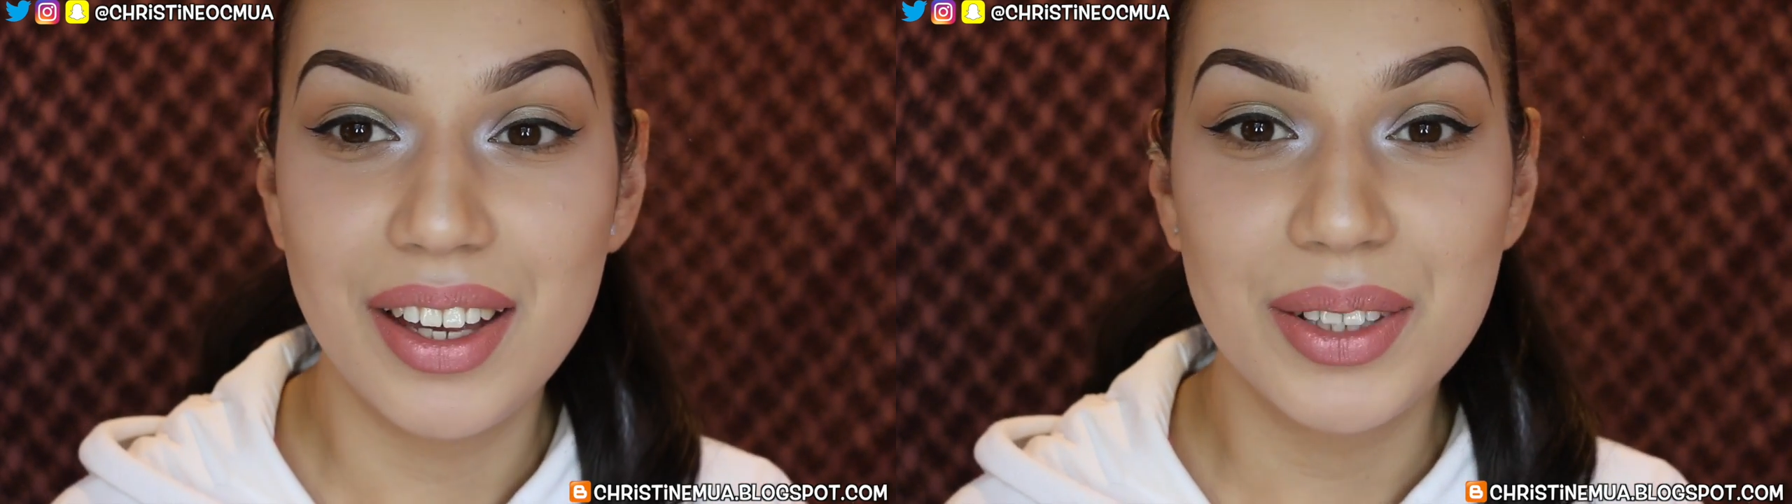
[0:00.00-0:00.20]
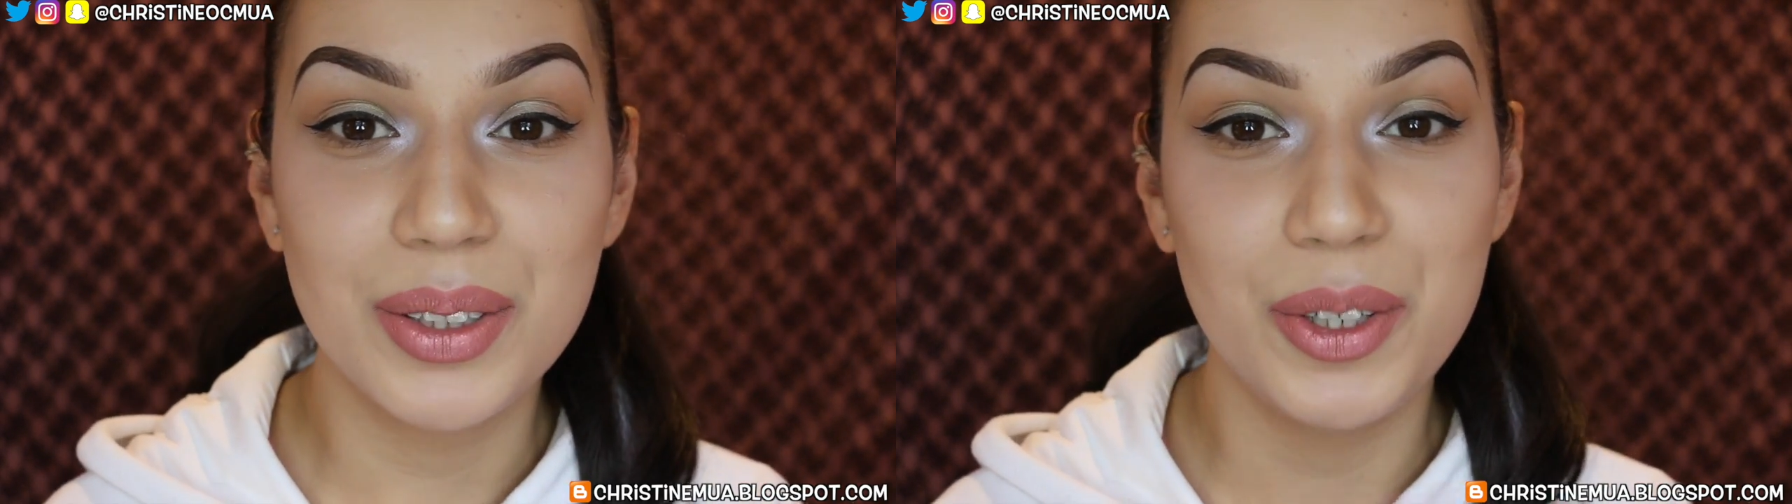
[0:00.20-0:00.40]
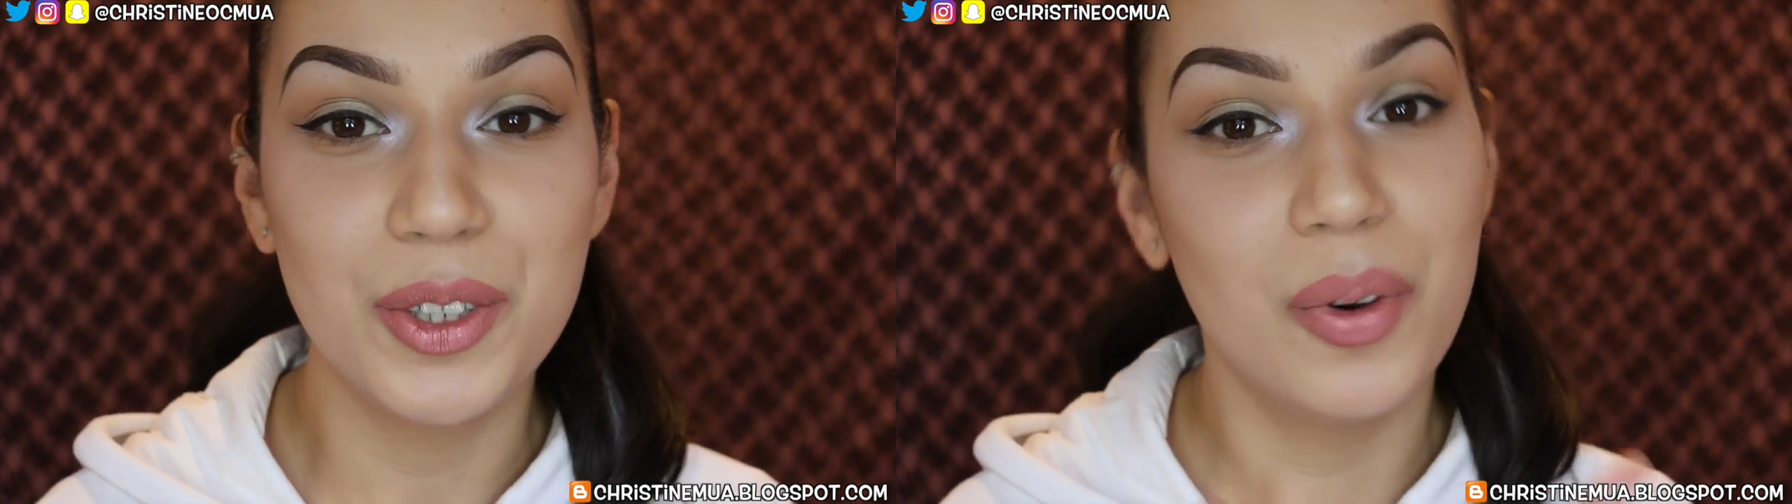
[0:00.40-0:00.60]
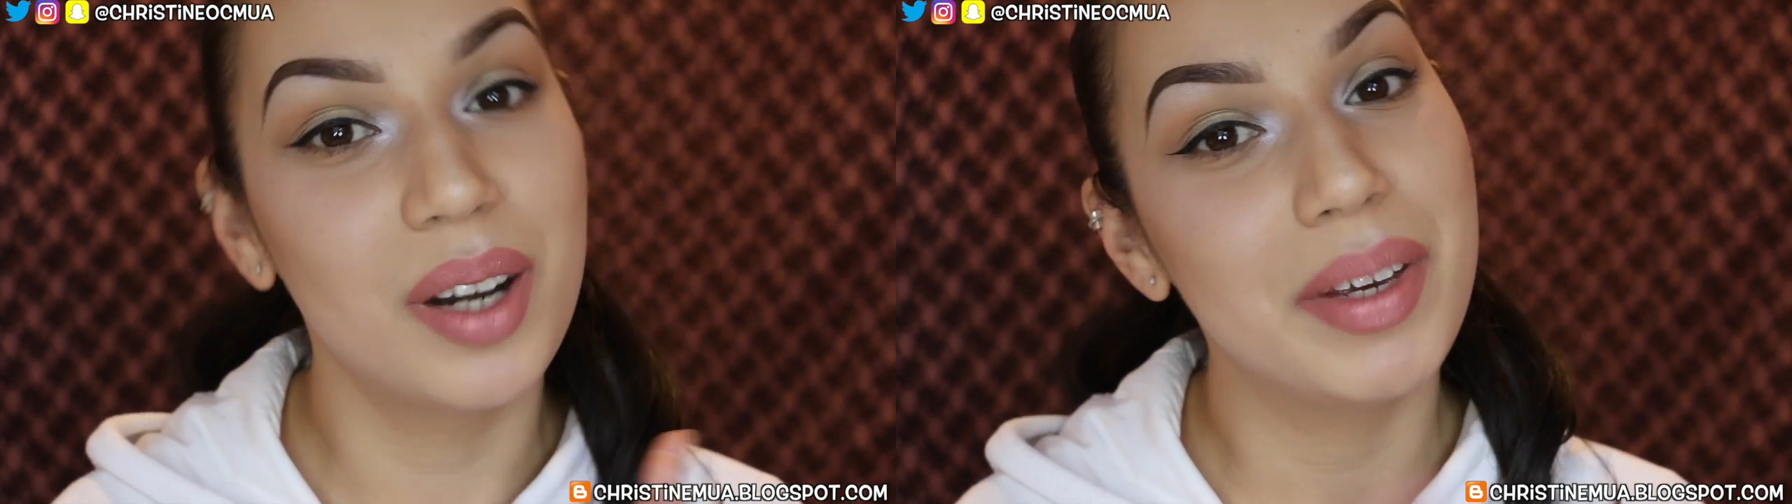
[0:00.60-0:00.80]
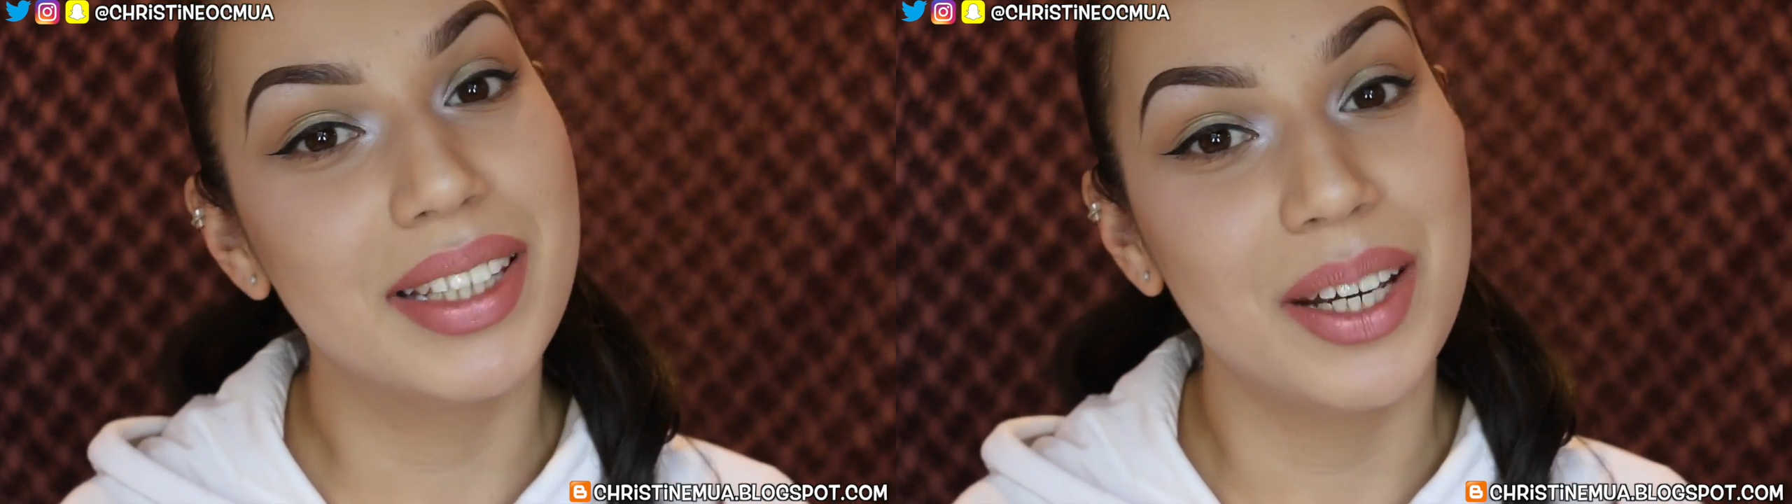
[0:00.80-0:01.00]
so you don't want
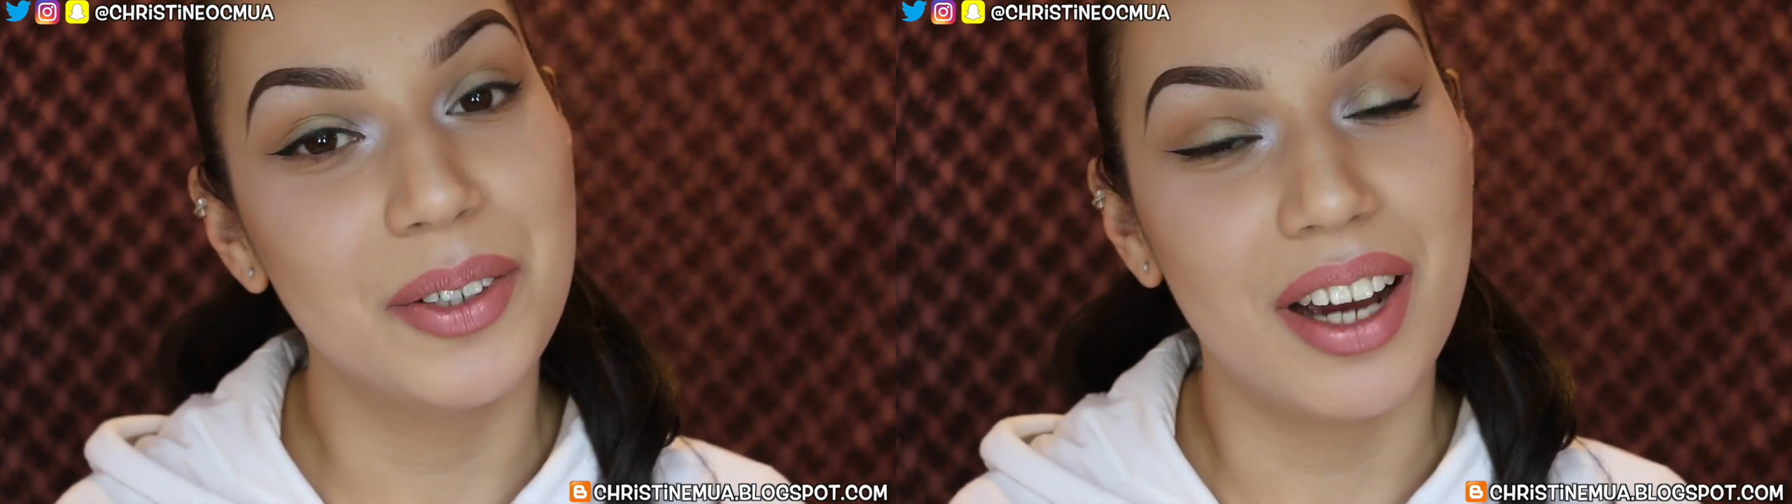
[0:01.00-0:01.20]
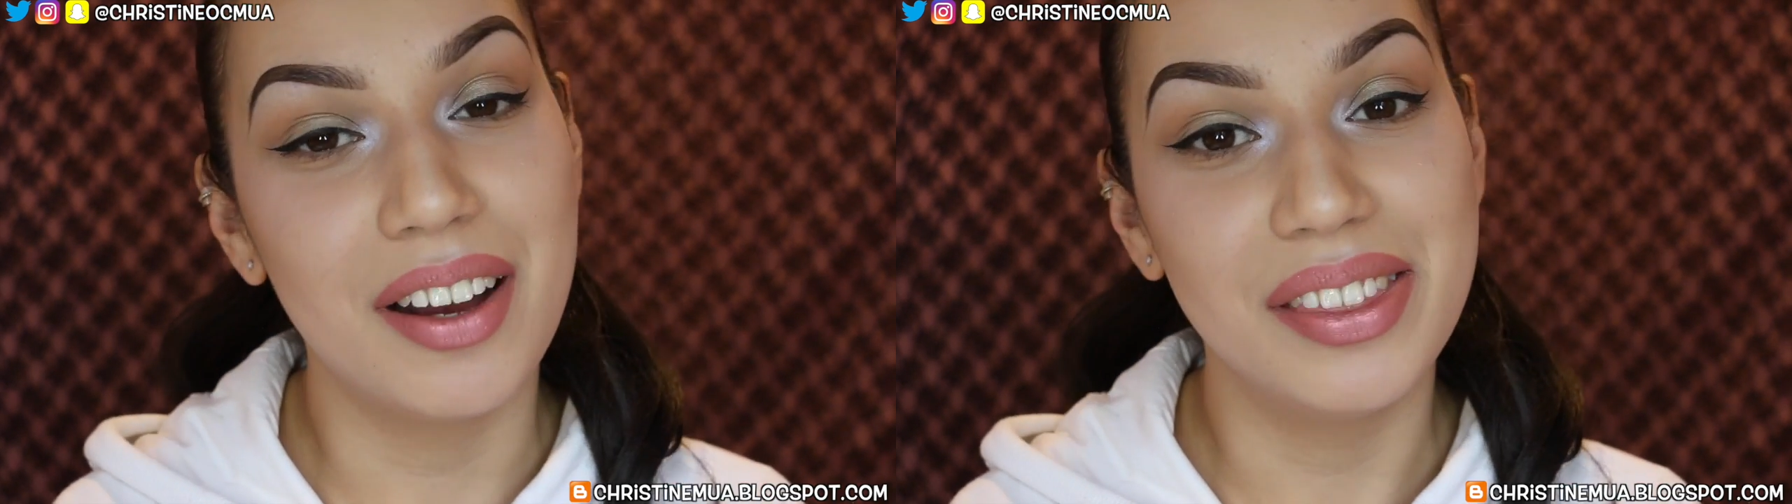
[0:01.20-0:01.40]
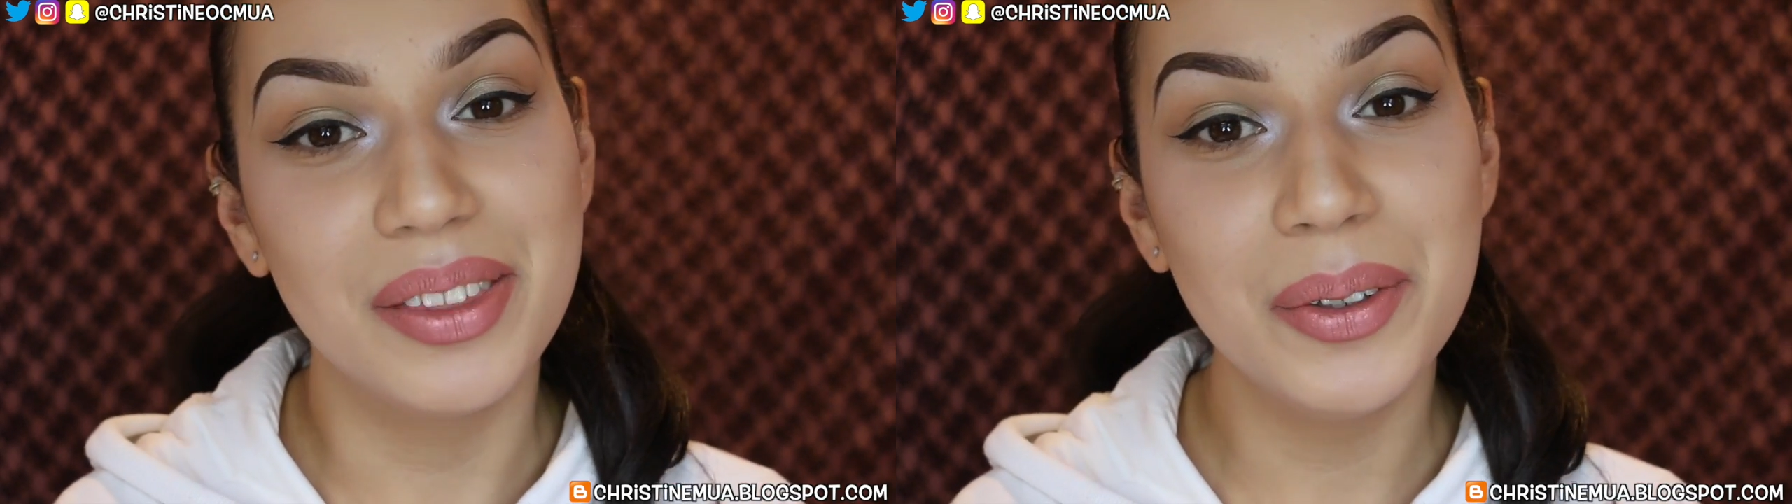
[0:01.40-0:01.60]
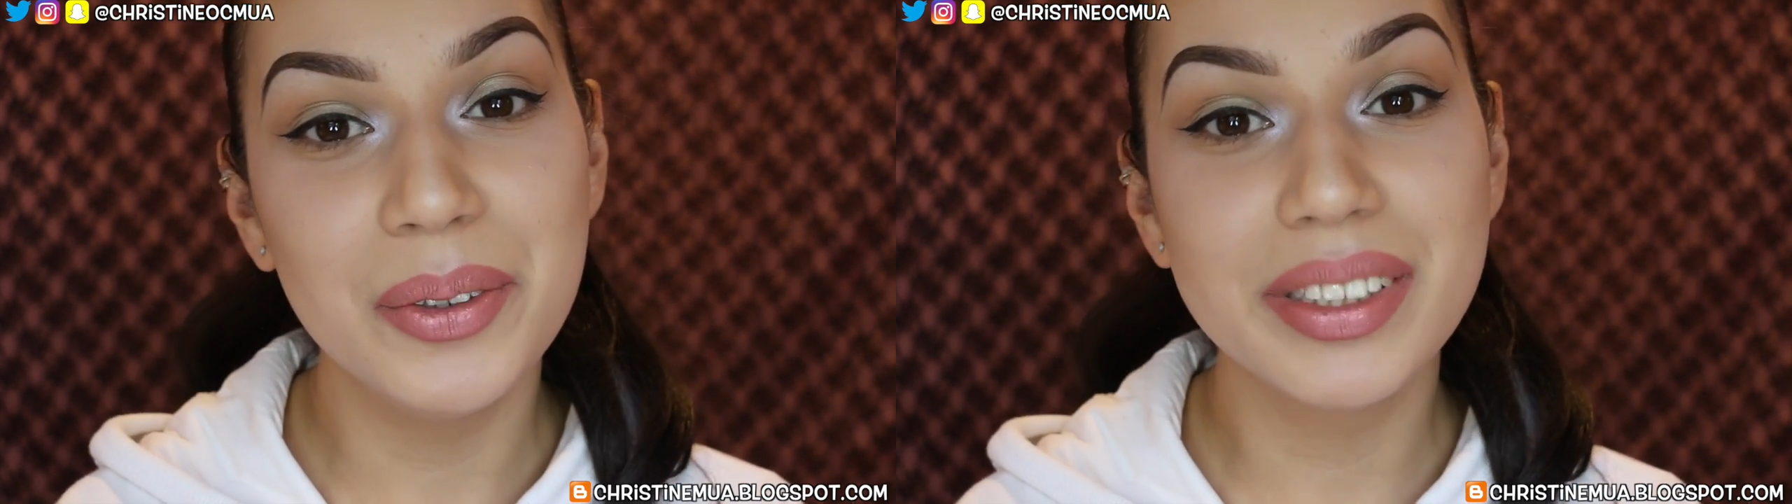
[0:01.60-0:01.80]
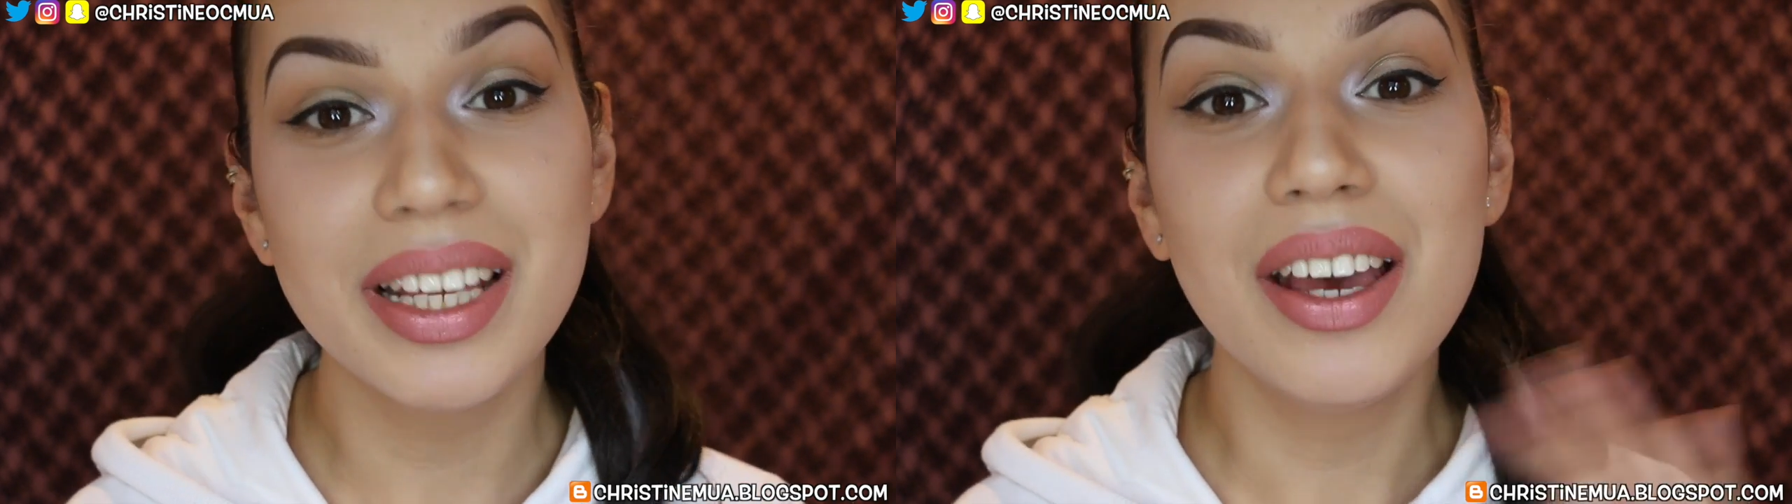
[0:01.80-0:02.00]
to miss out on
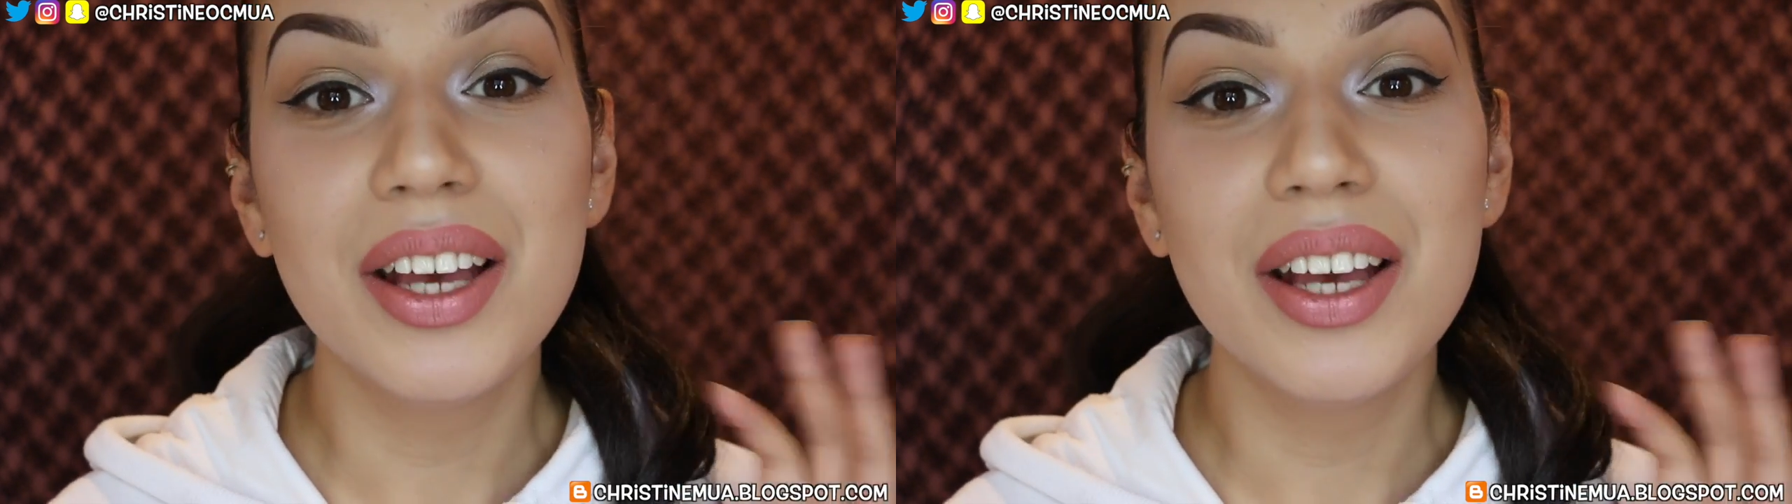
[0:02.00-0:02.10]
those.